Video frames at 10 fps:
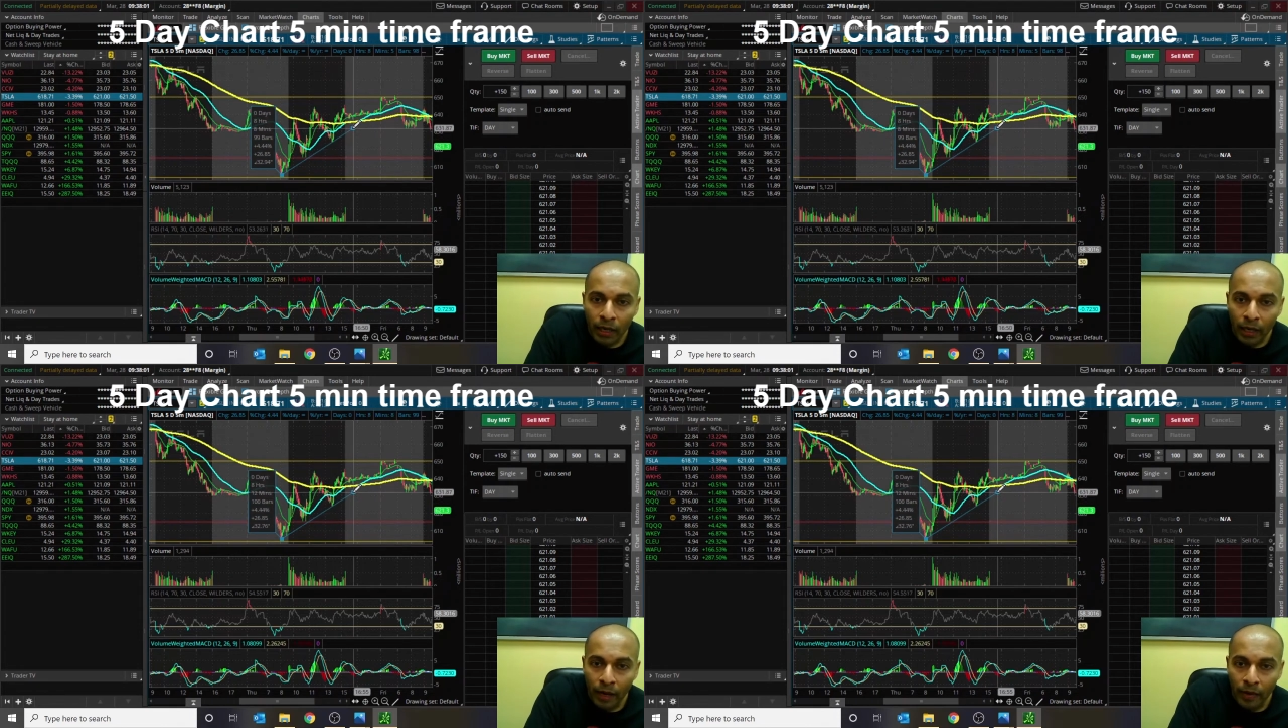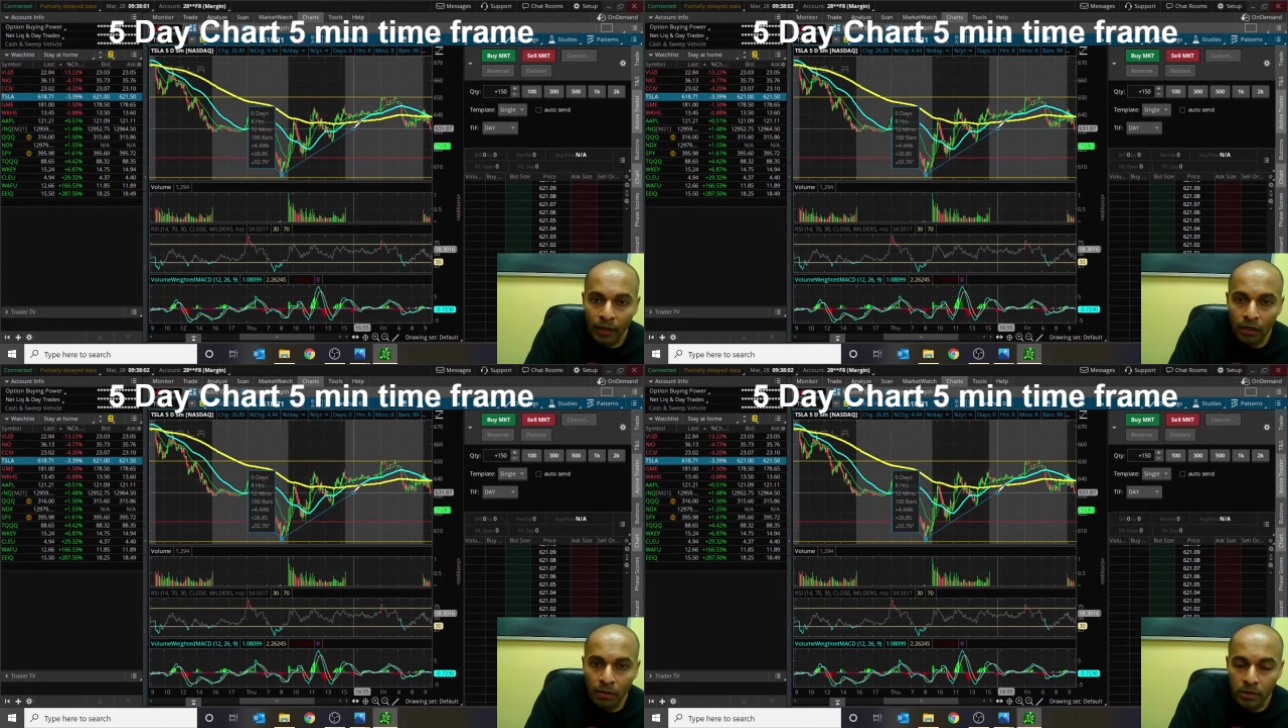and then
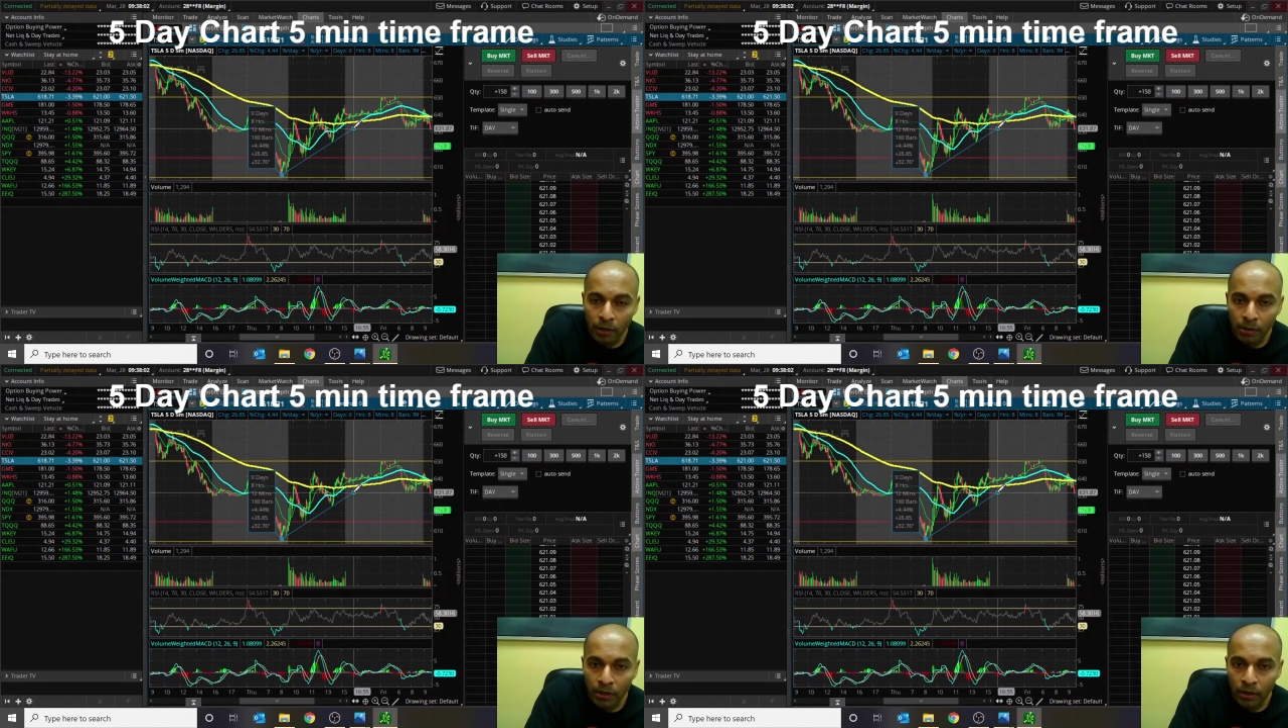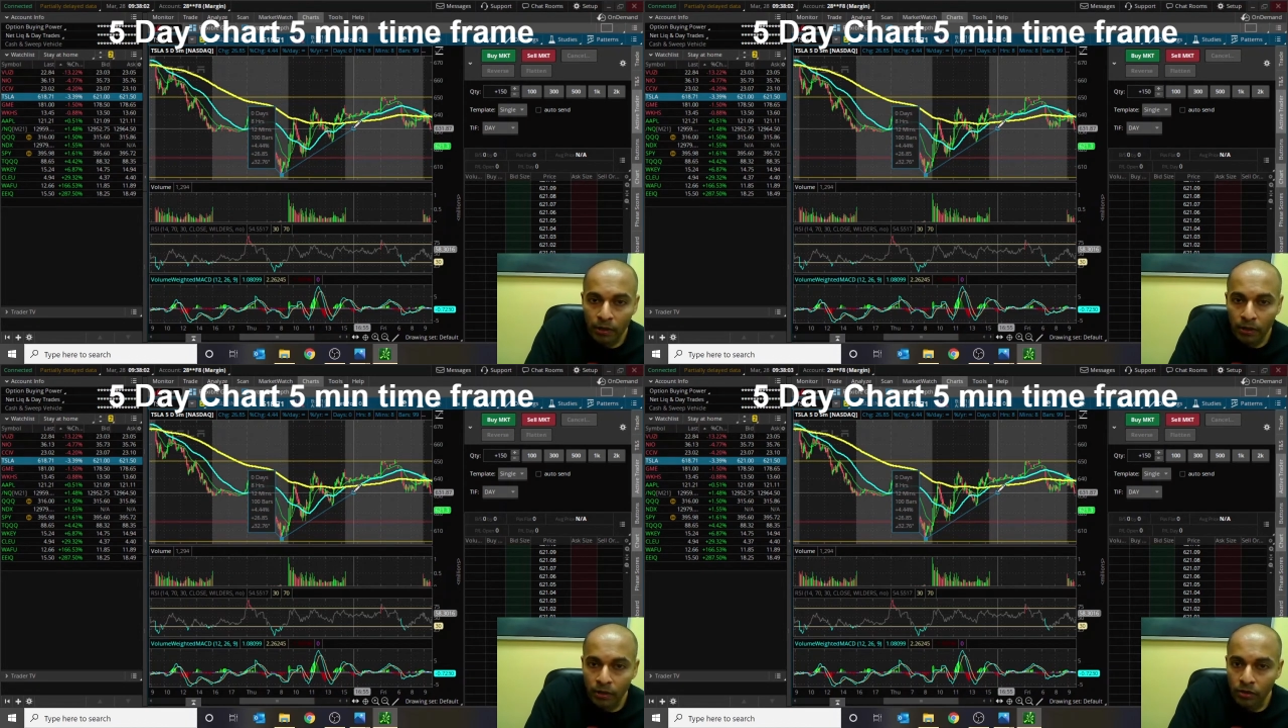it comes up
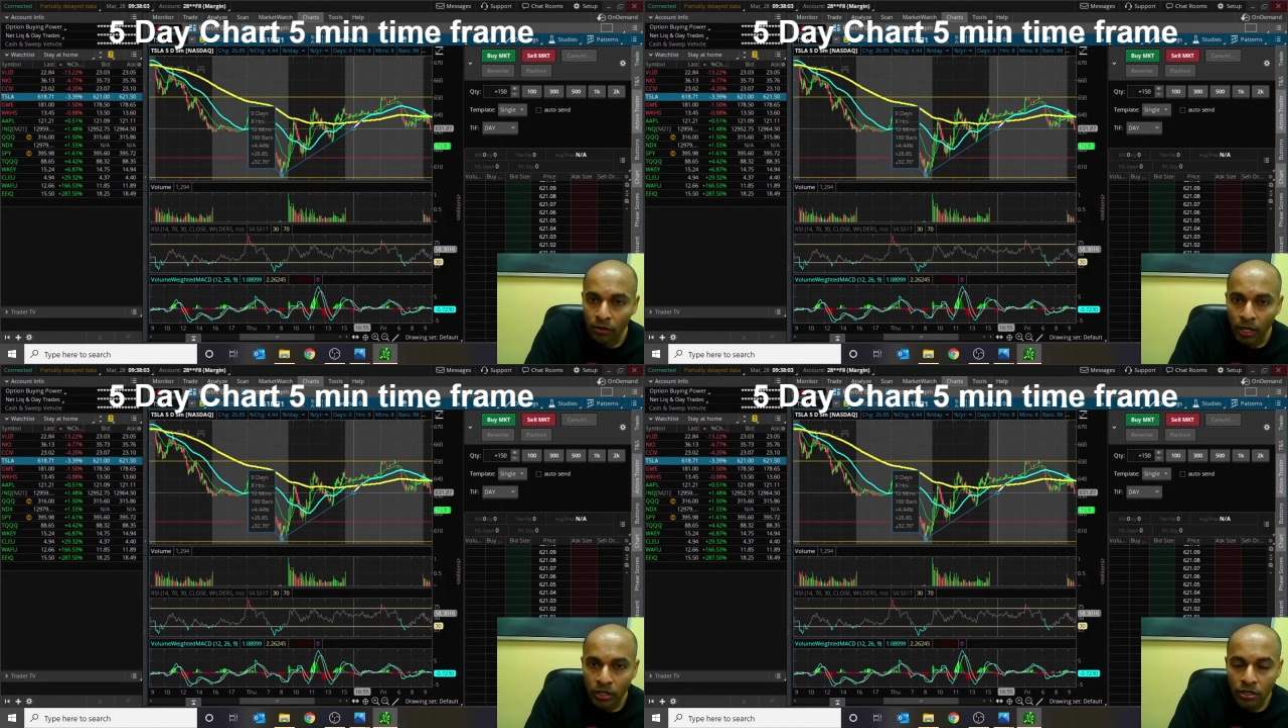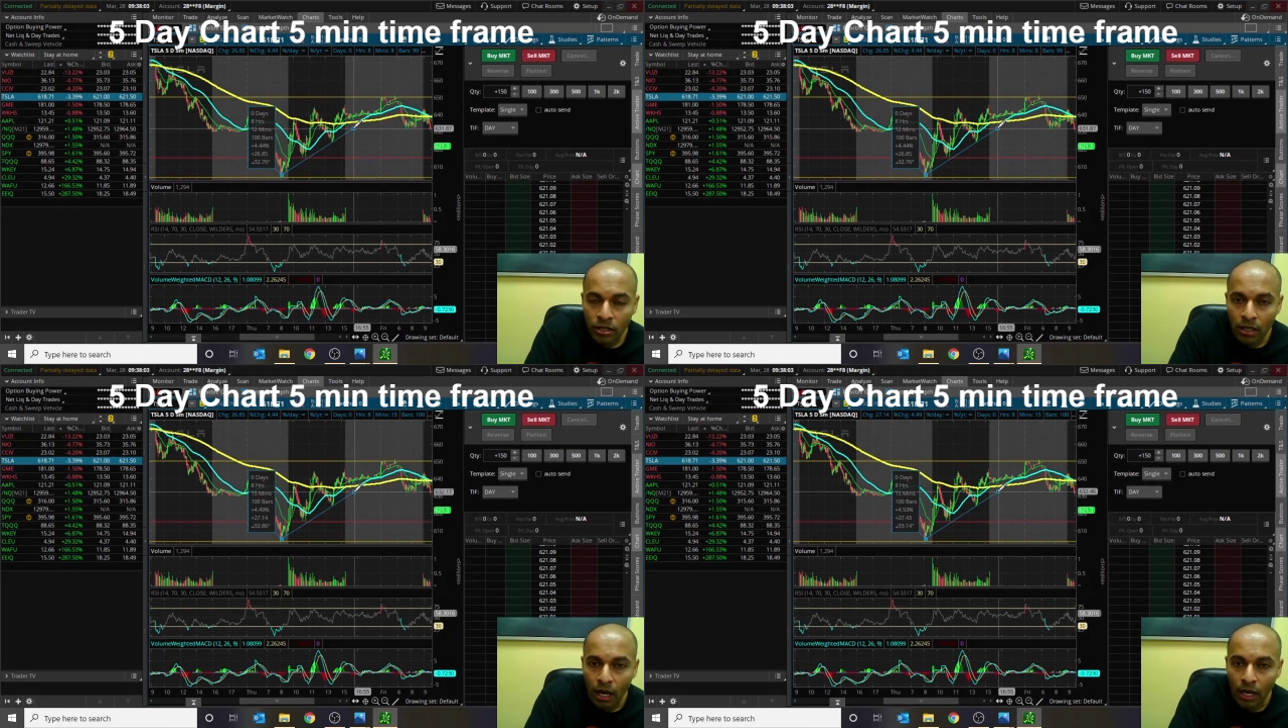here. So it's
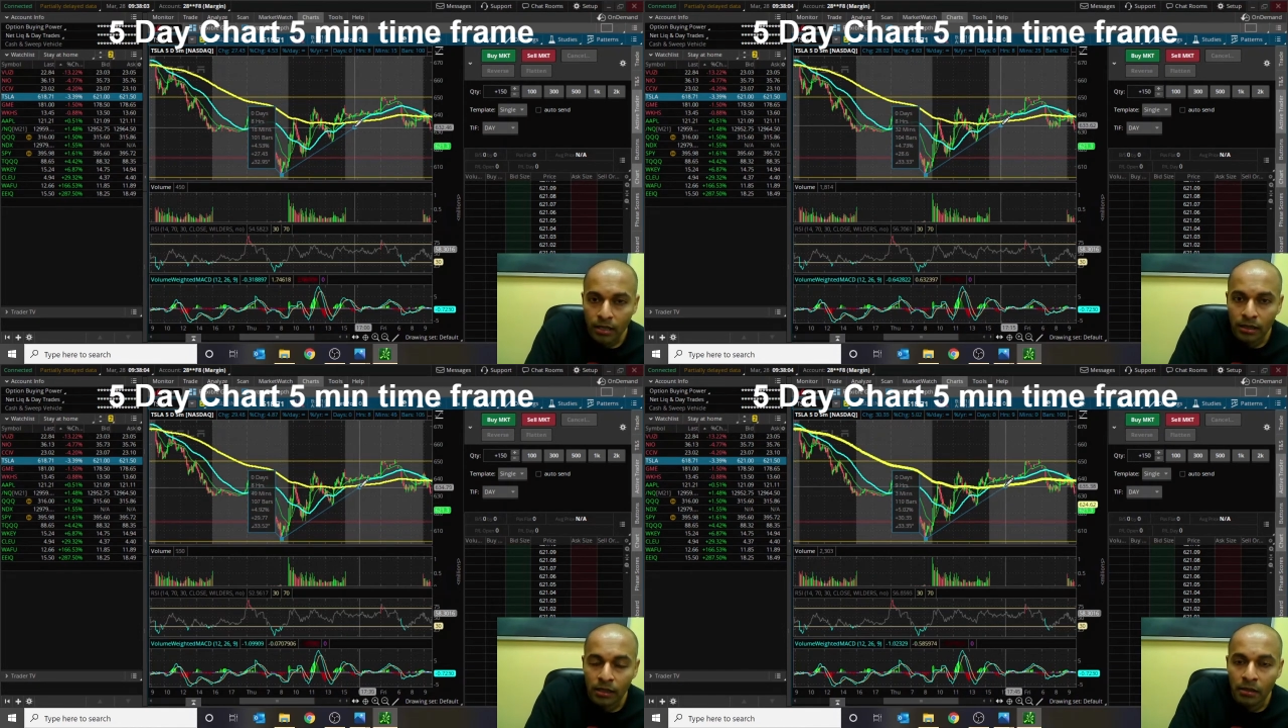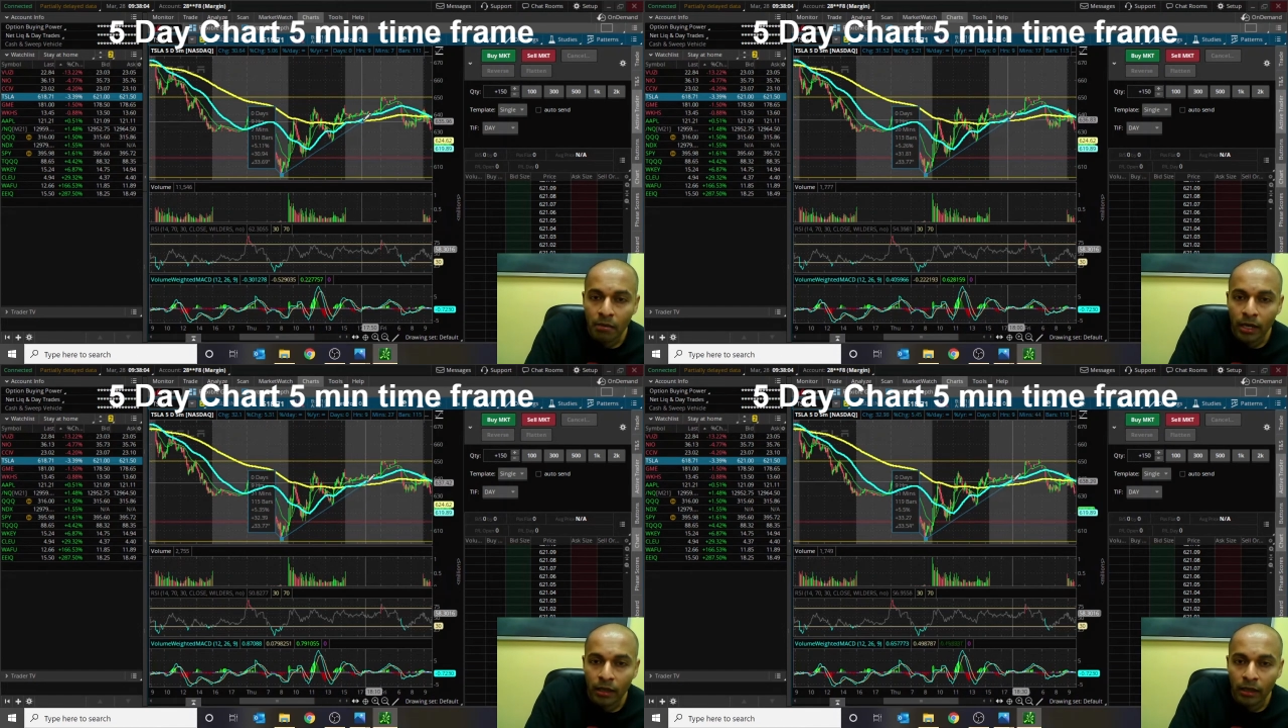just constantly
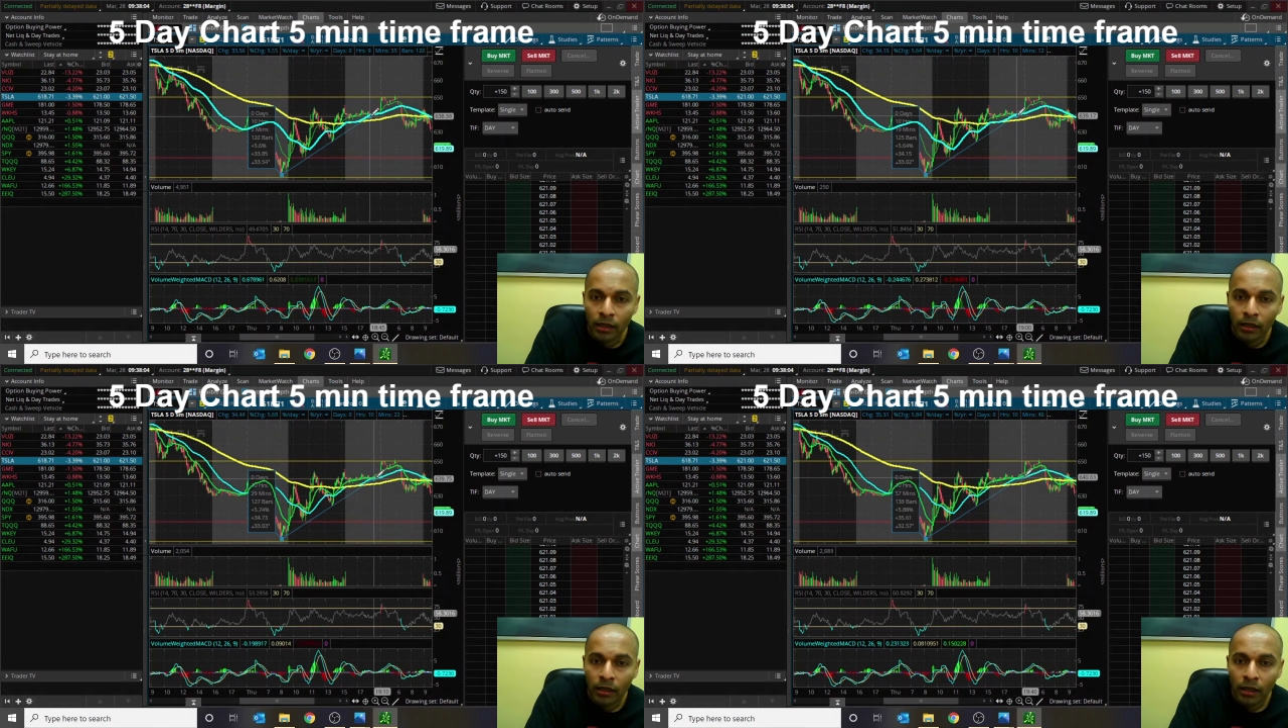making